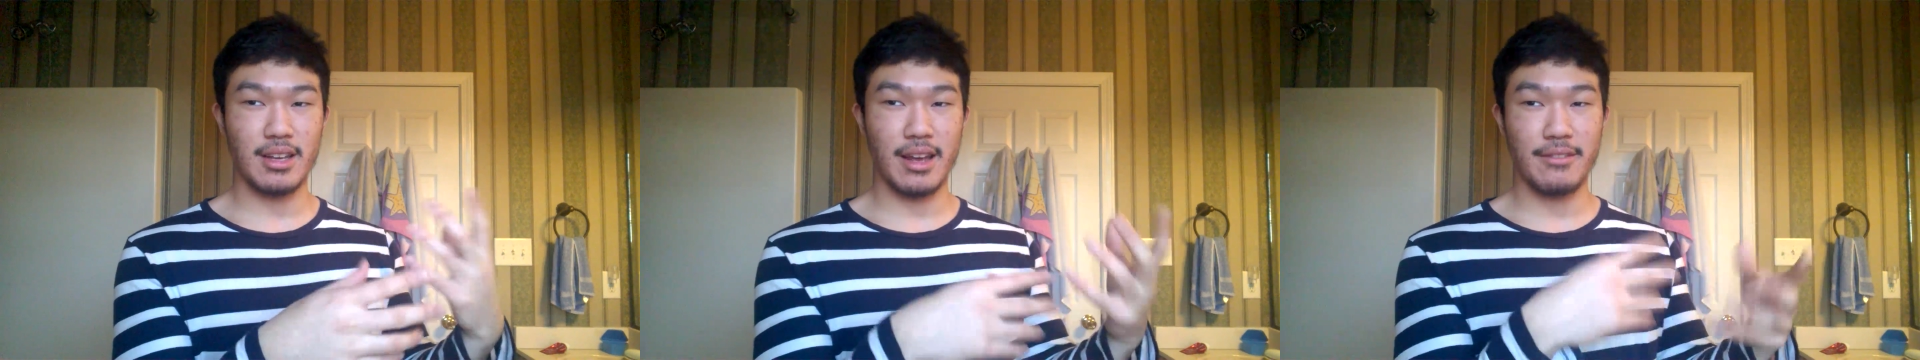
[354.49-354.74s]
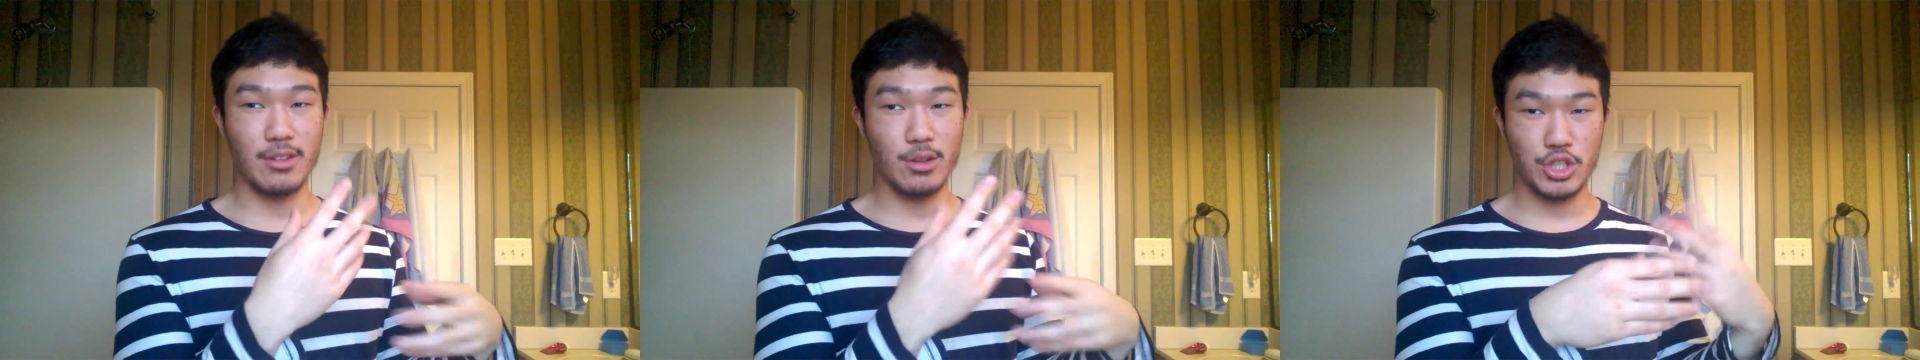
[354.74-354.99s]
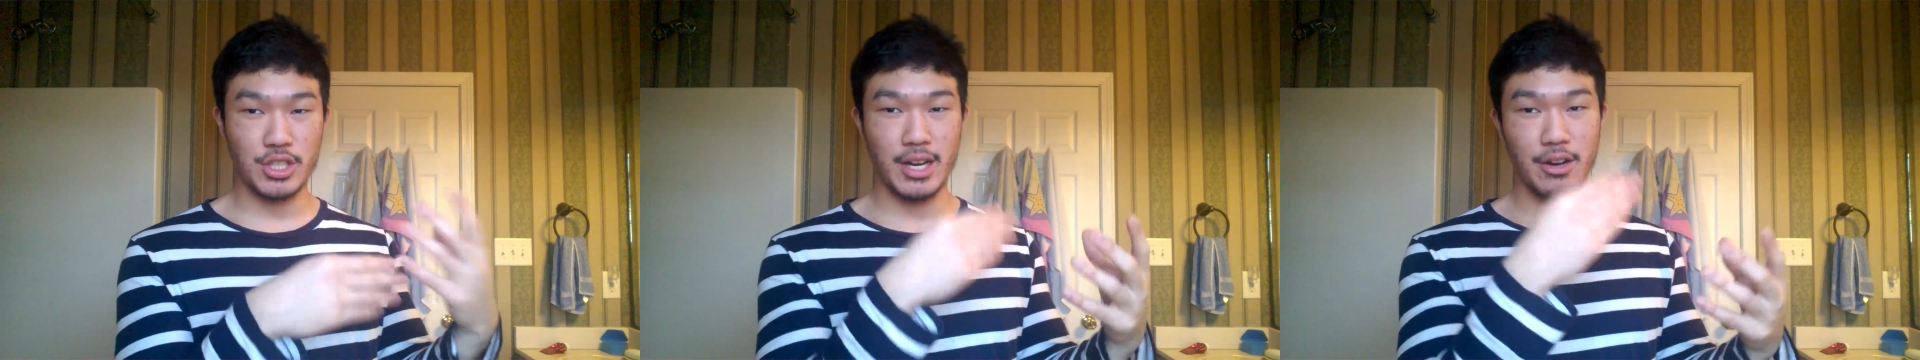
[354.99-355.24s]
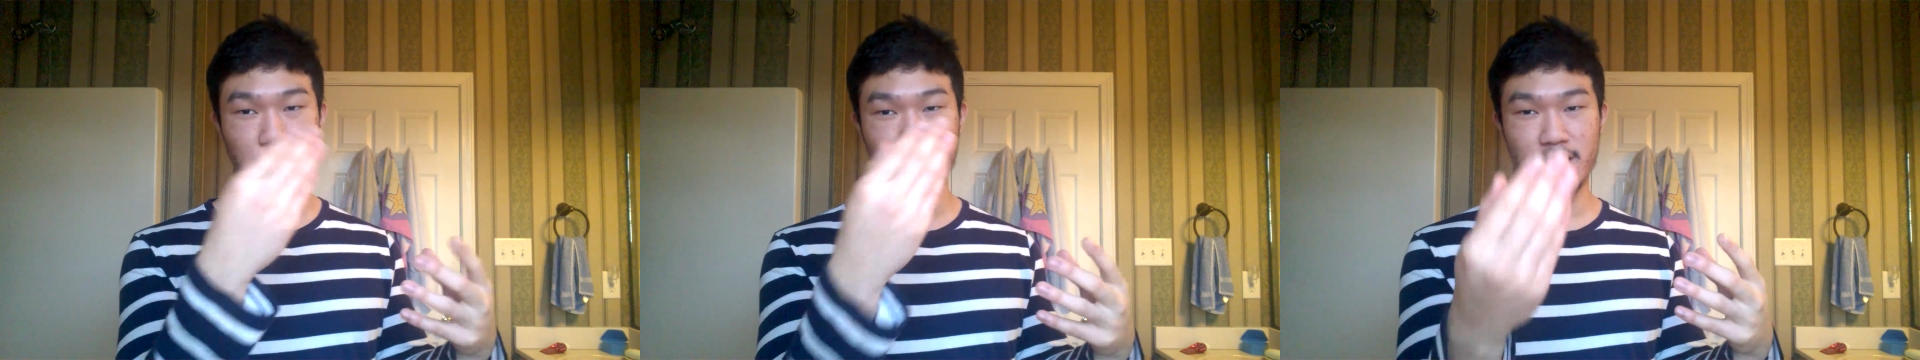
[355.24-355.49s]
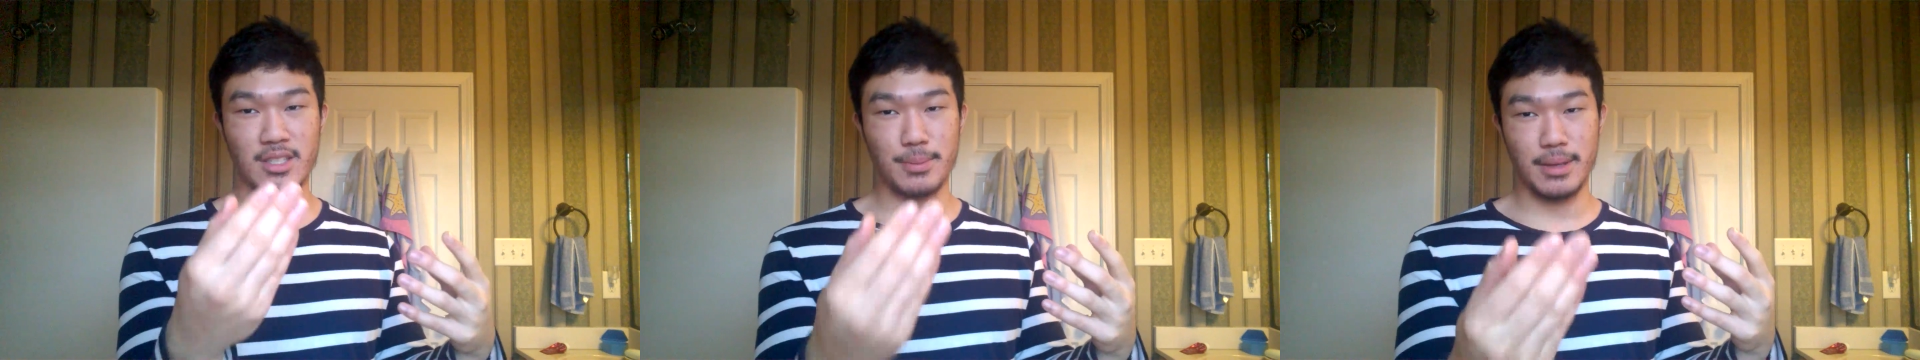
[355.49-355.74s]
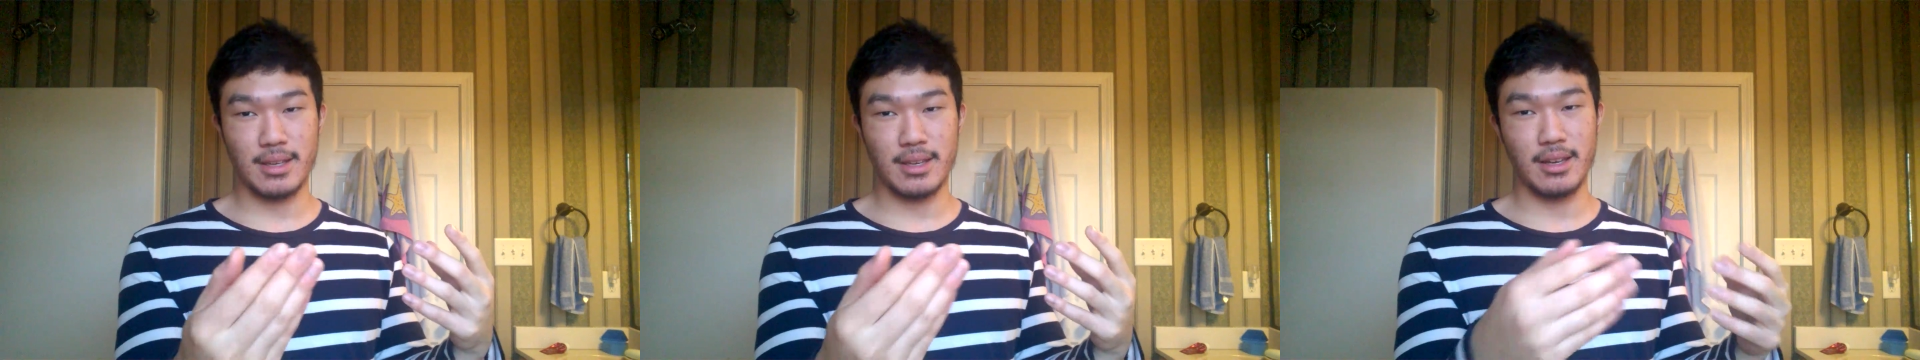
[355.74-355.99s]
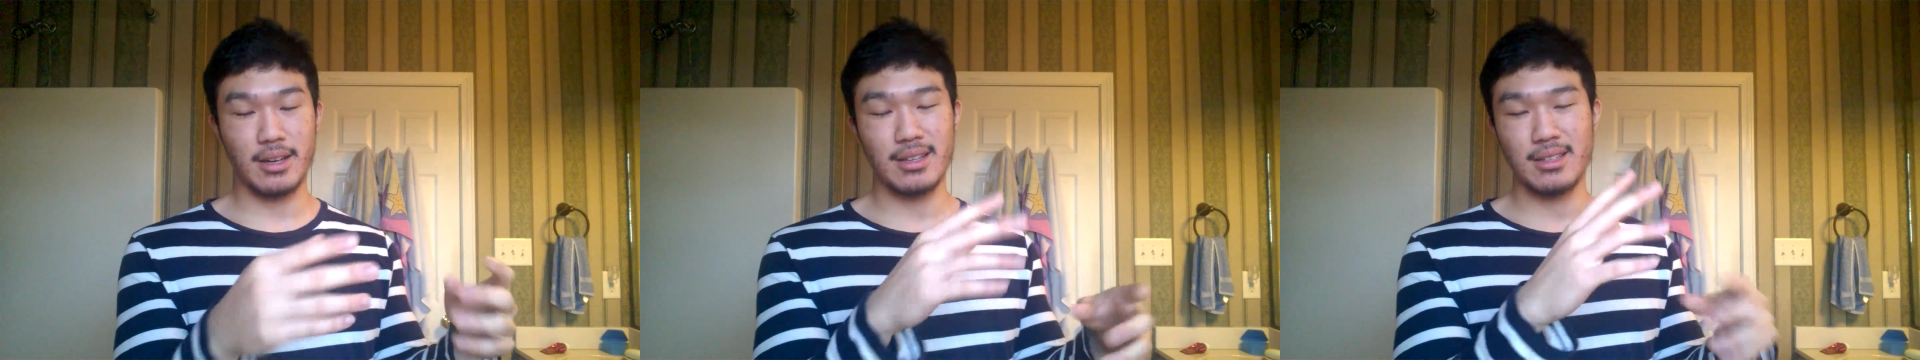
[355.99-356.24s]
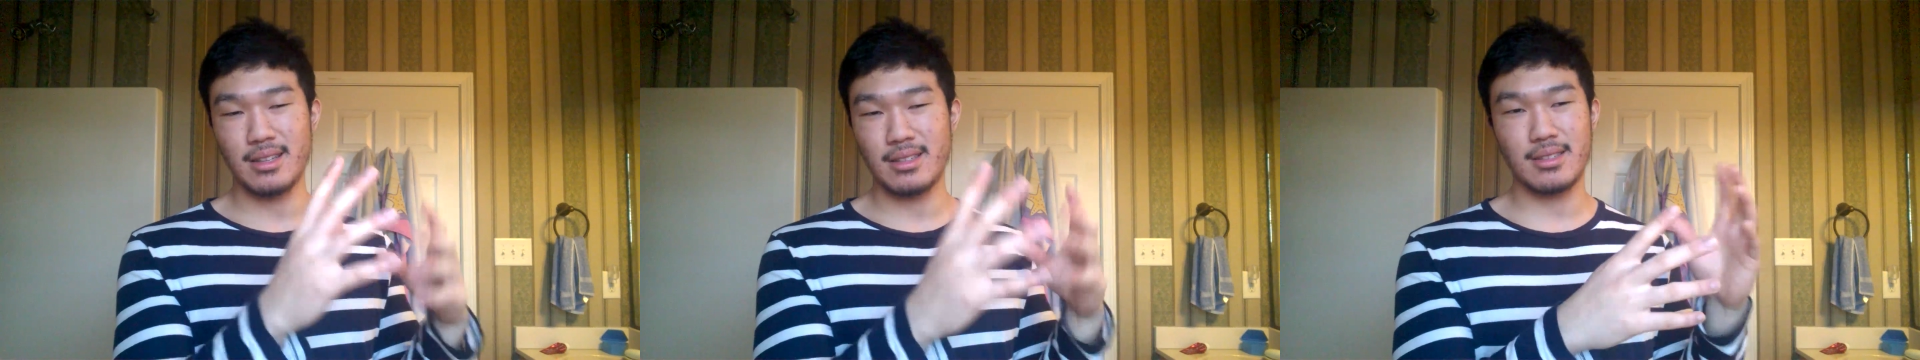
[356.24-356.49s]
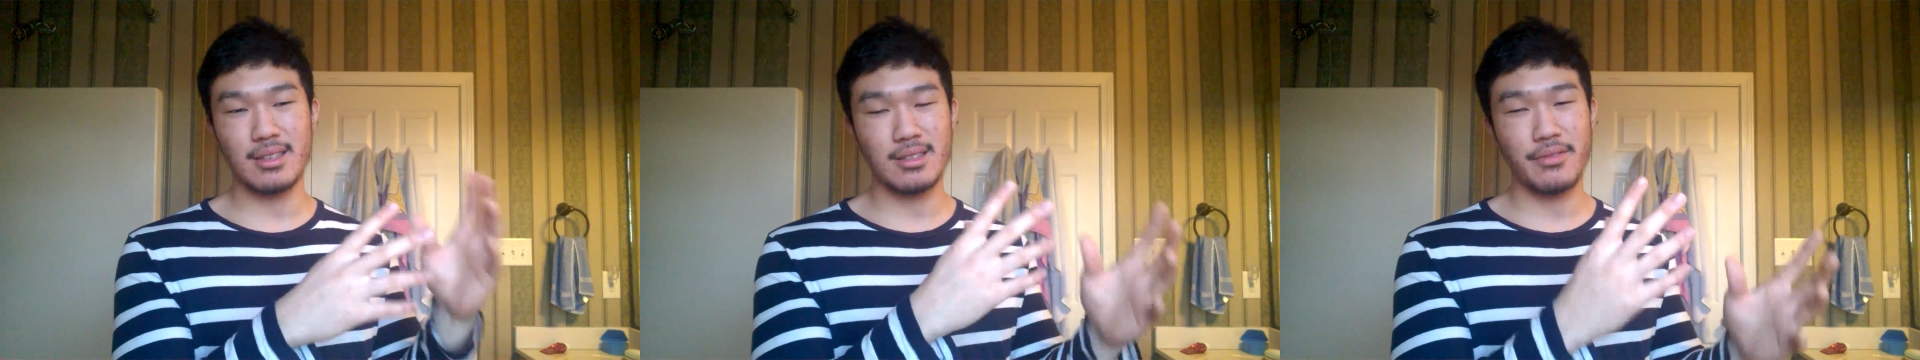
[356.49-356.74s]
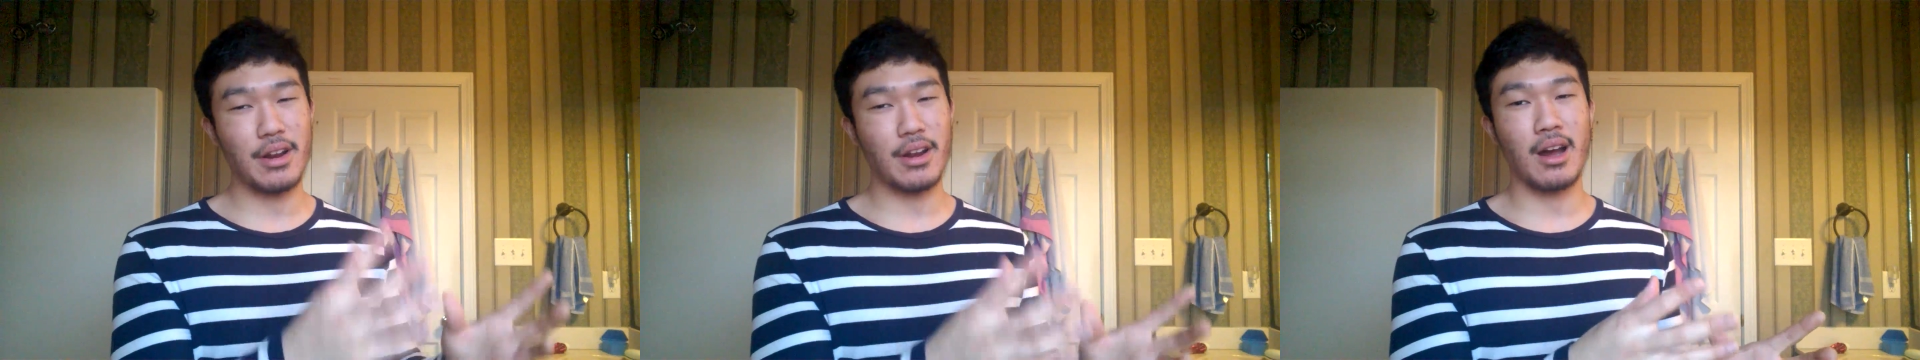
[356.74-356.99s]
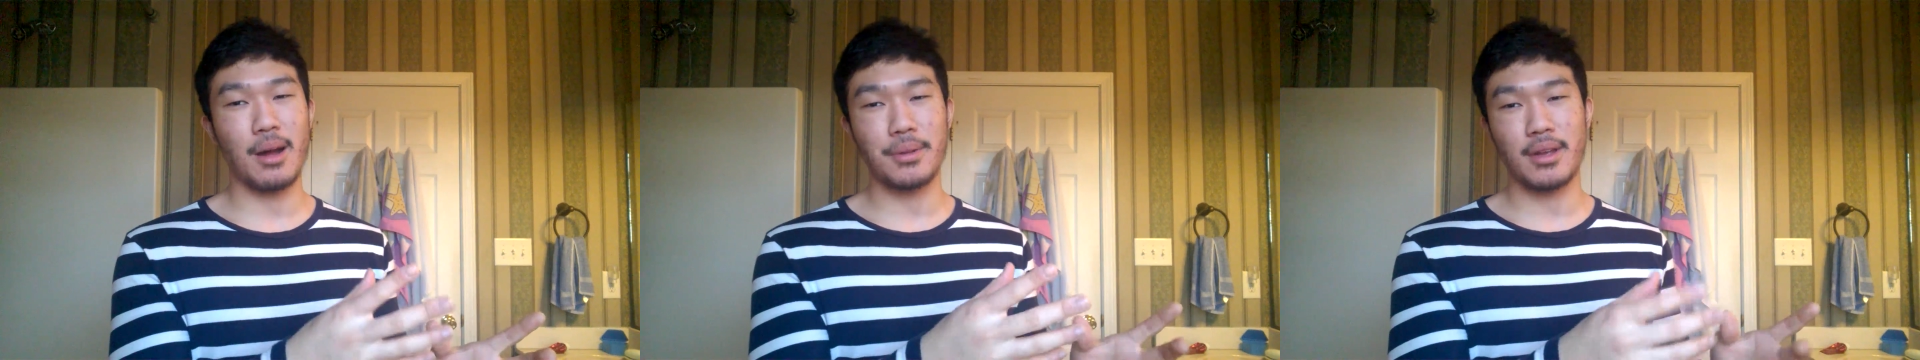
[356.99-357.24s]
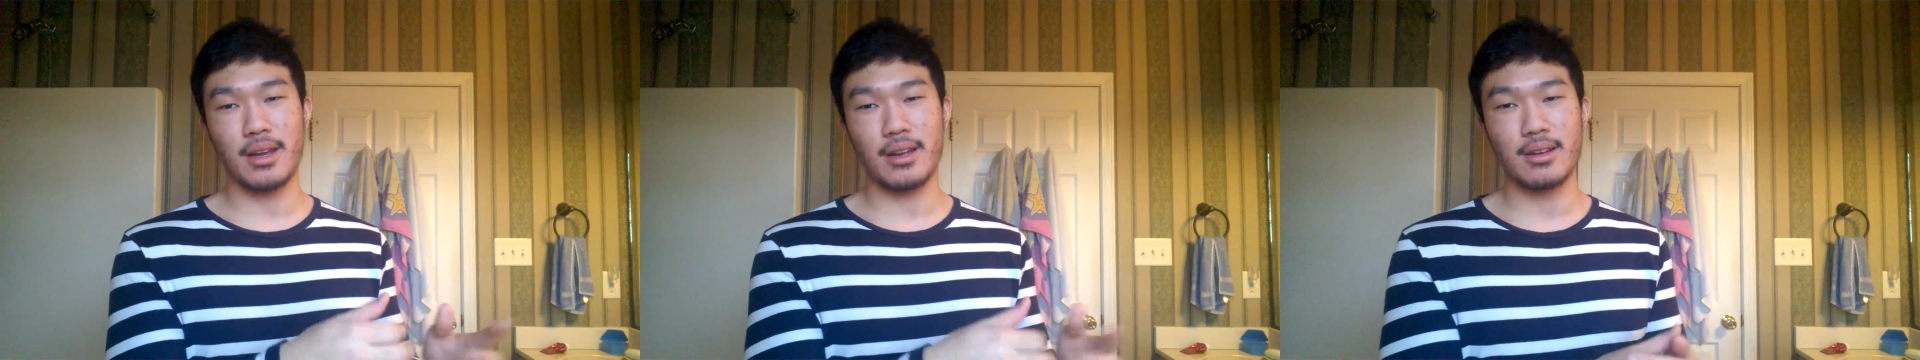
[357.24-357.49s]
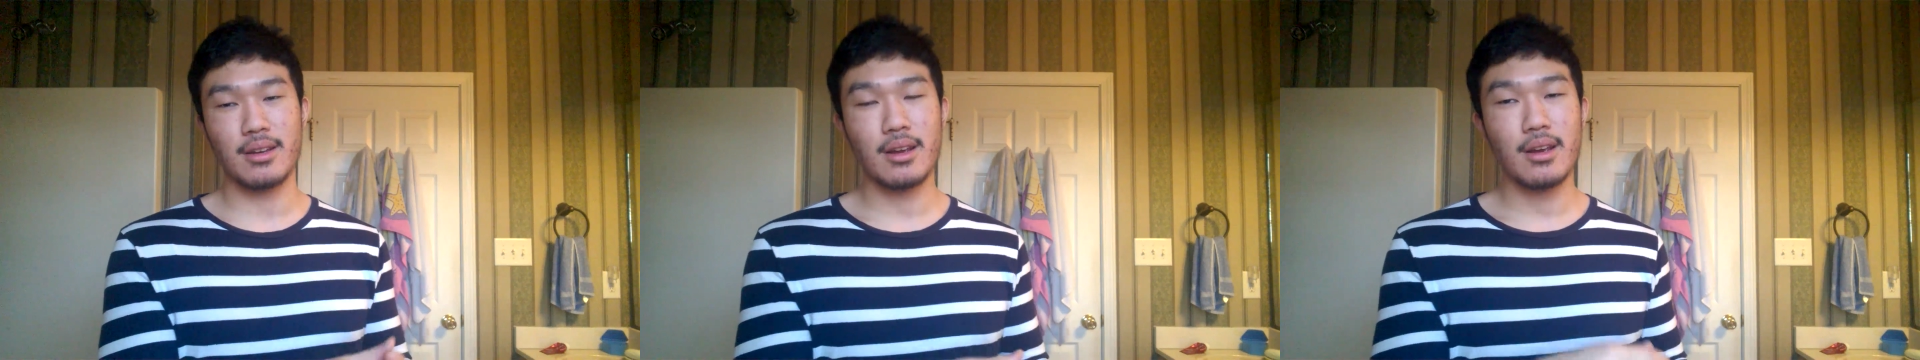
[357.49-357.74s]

evolutionarily speaking, it's, it's, it's very complicated.